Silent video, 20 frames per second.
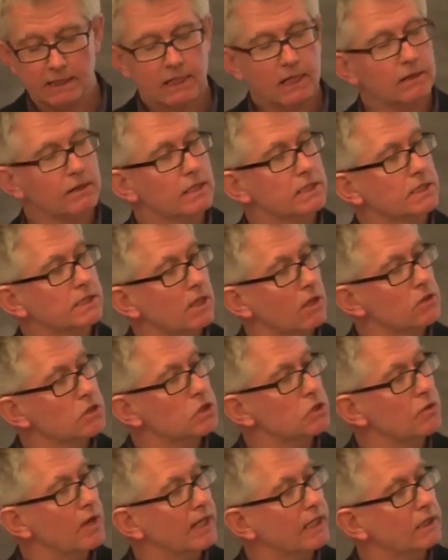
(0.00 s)
of the
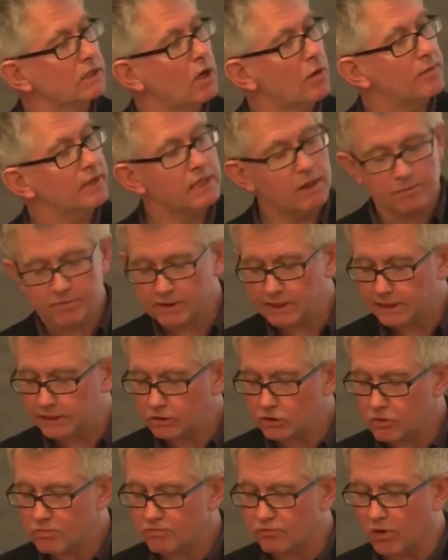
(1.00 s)
social, economic and
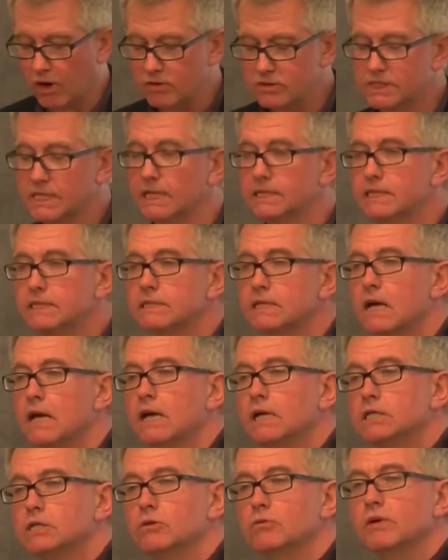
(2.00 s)
political processes
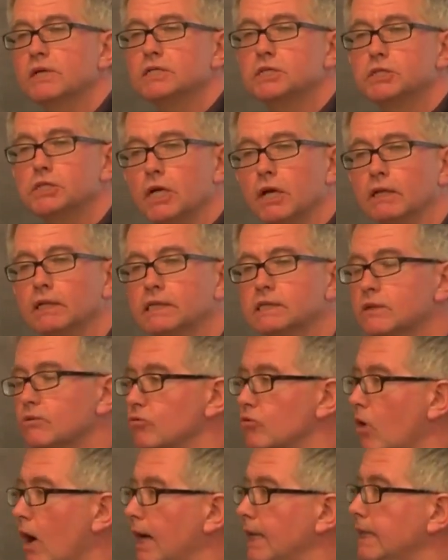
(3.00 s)
to which journalism
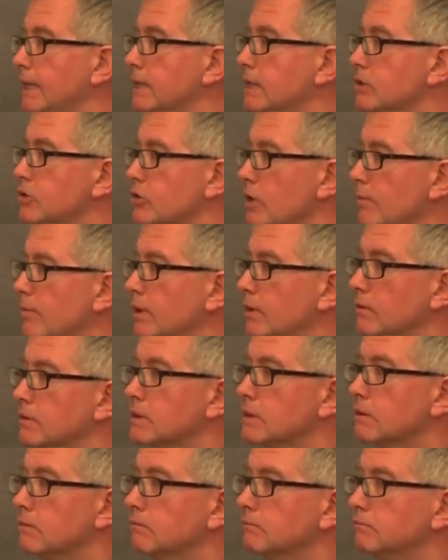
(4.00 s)
rightly contributes.